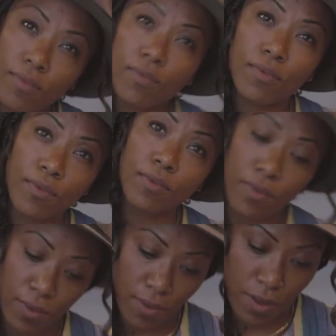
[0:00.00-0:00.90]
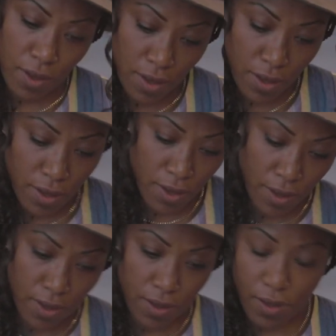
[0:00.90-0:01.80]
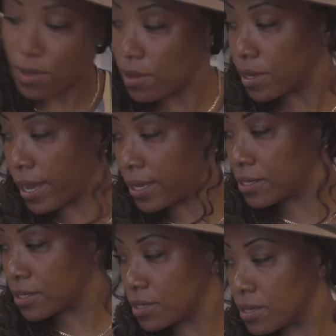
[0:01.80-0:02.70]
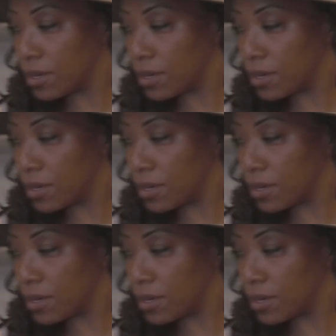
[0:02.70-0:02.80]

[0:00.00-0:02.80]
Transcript: just plain, no talking. Yes. Just people